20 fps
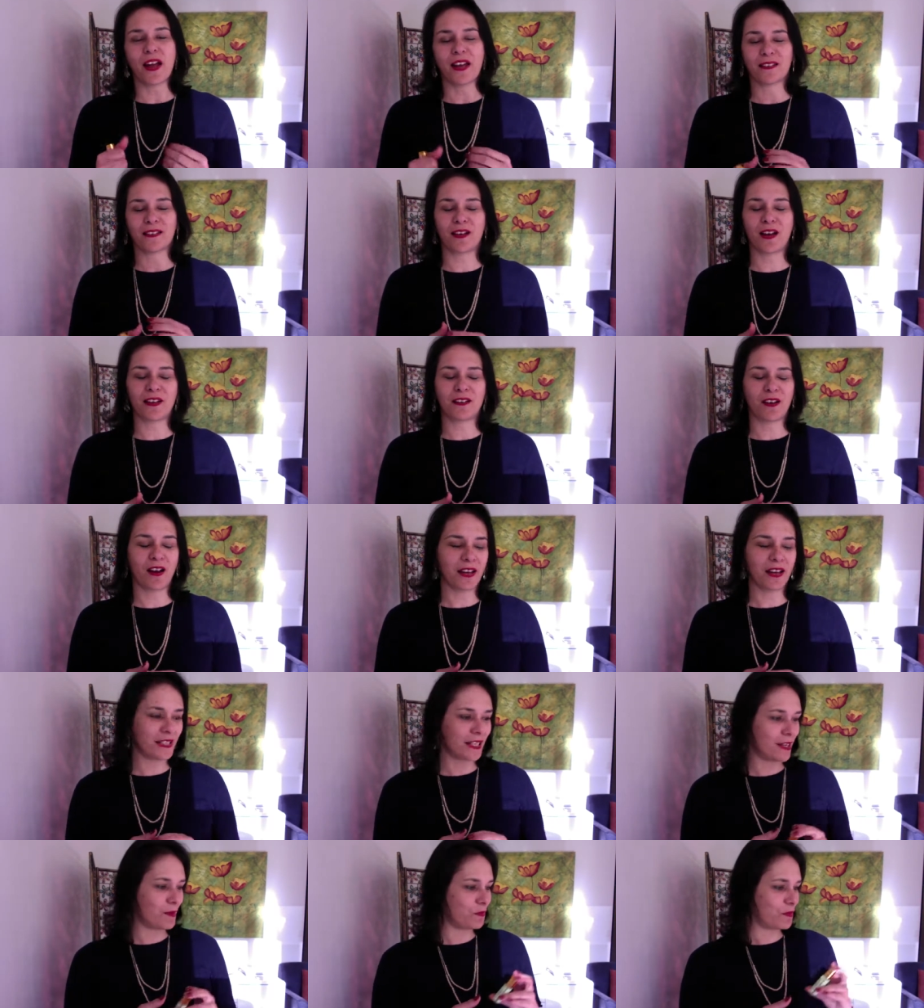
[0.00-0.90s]
And, and I
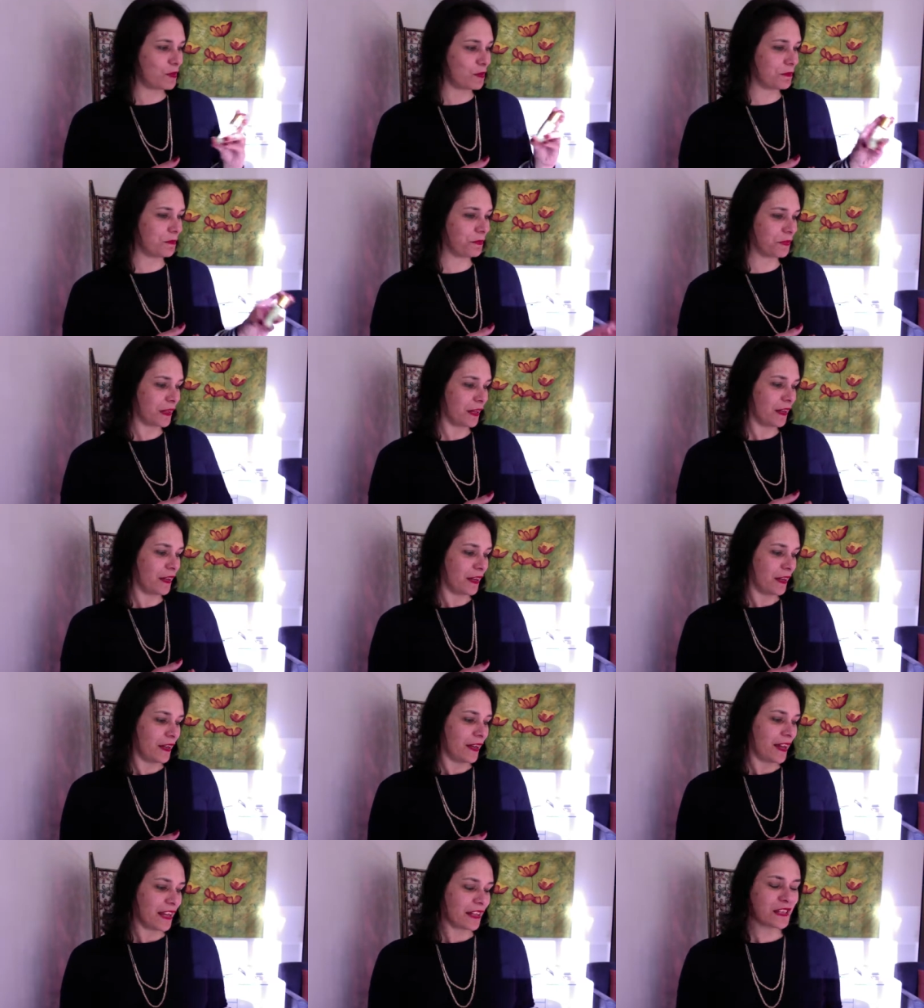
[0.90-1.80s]
keep them
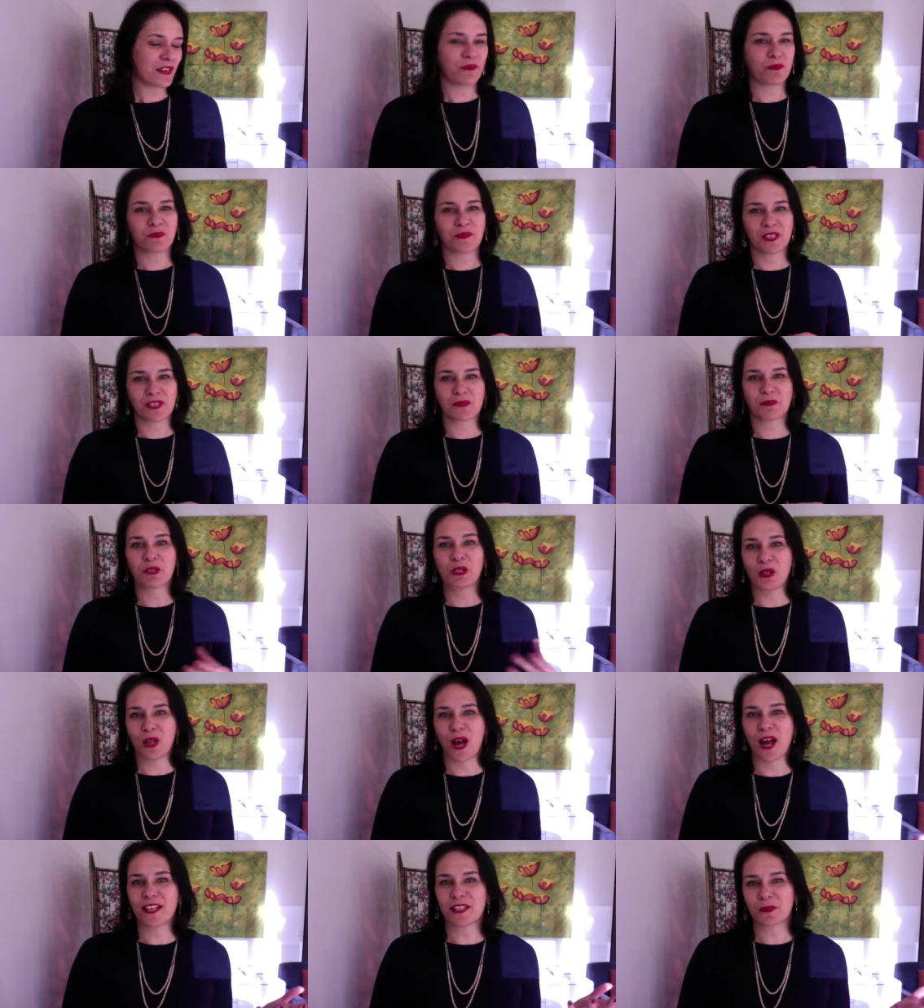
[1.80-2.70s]
and give them to some
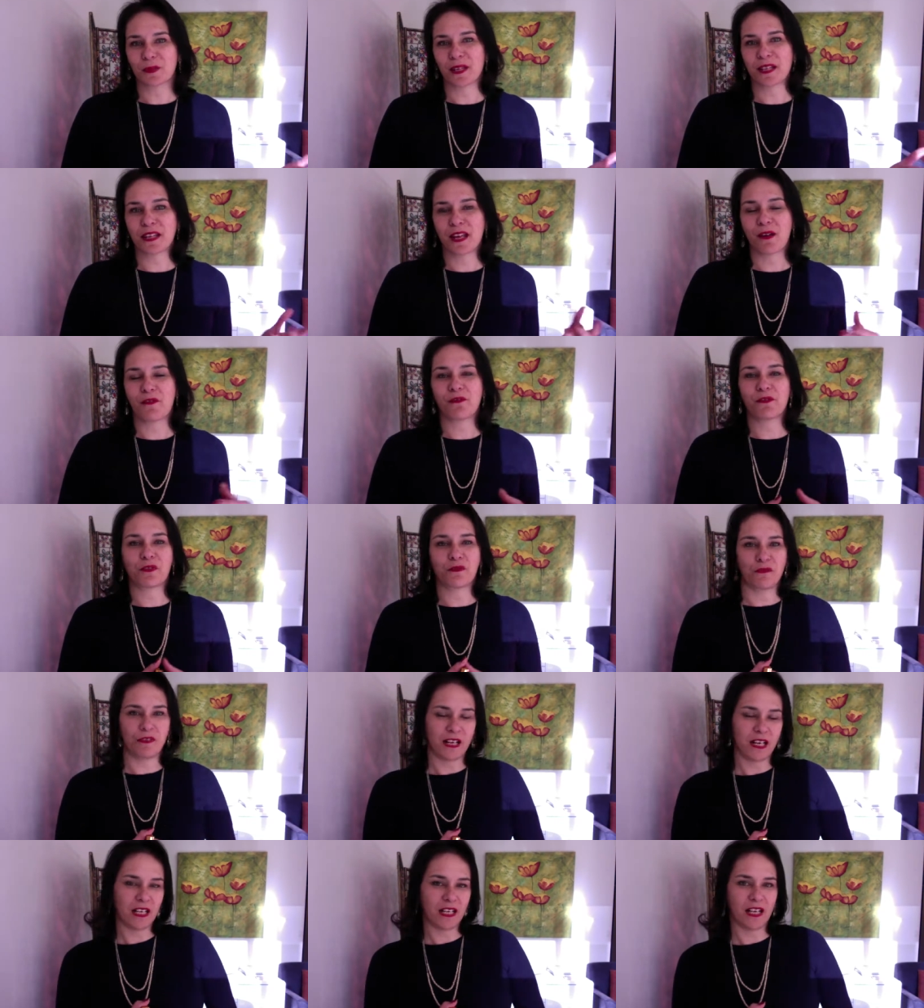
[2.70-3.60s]
clients when they come for
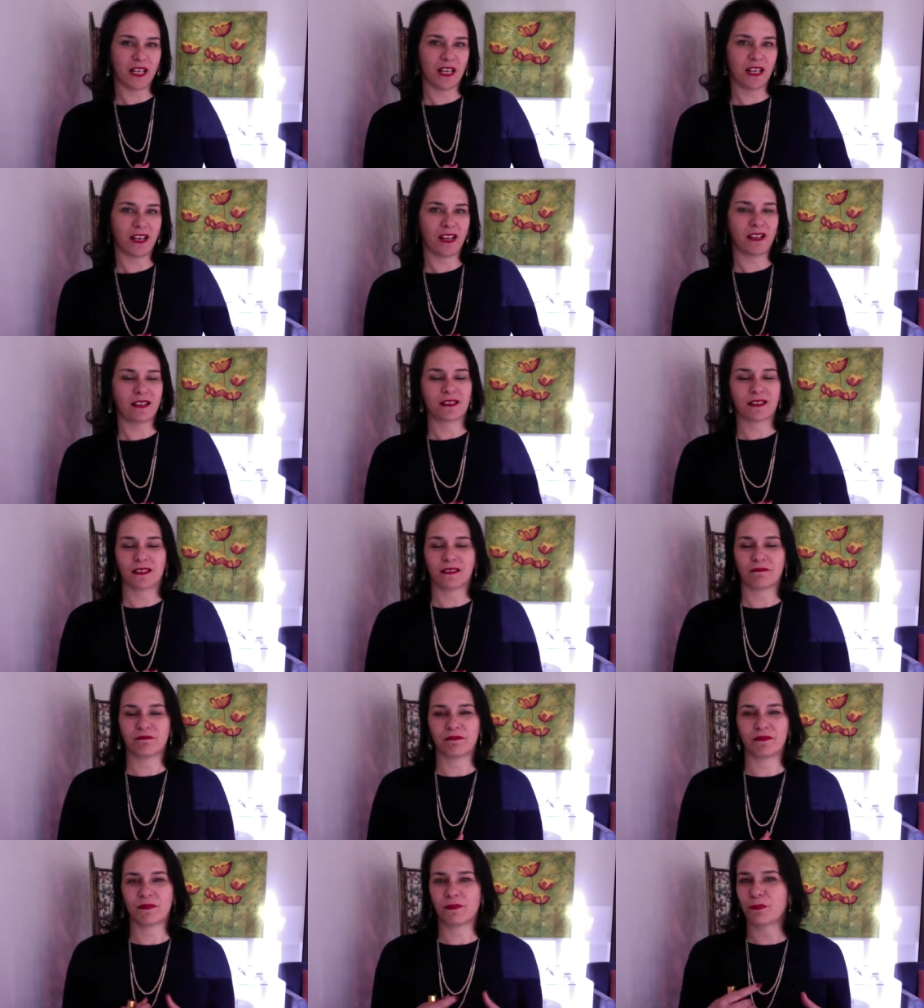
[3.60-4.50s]
readings
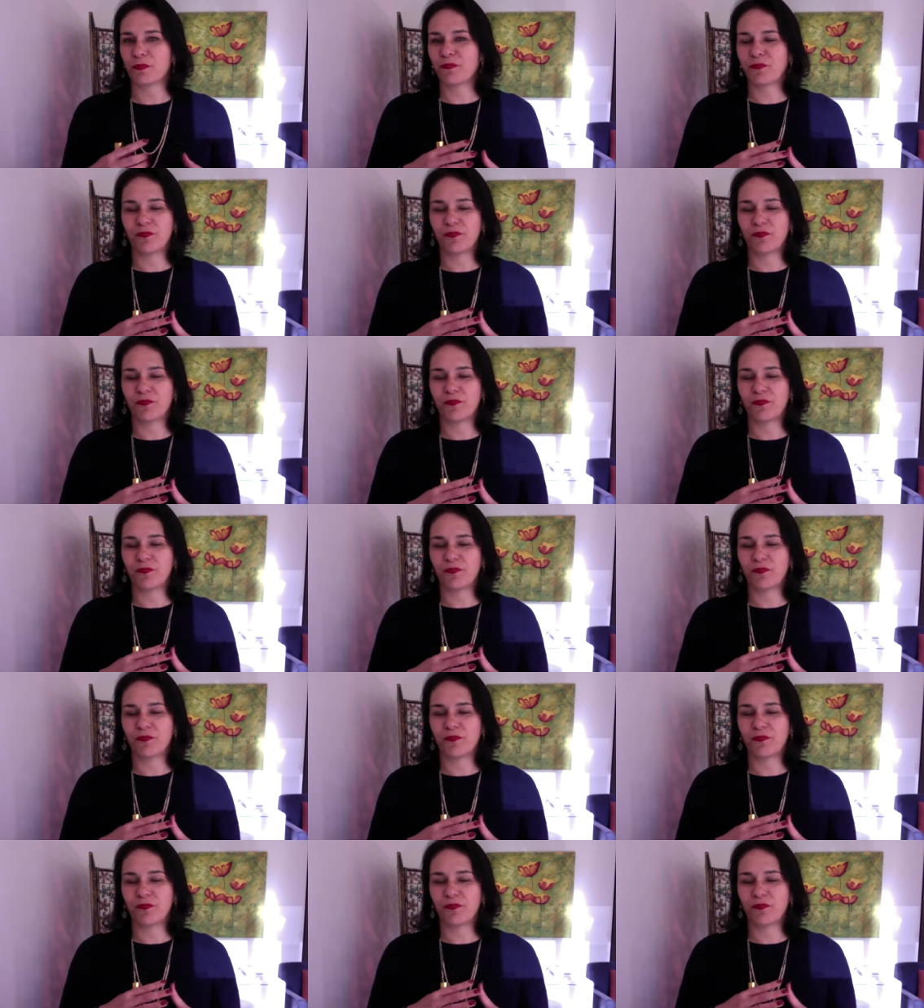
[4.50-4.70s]
and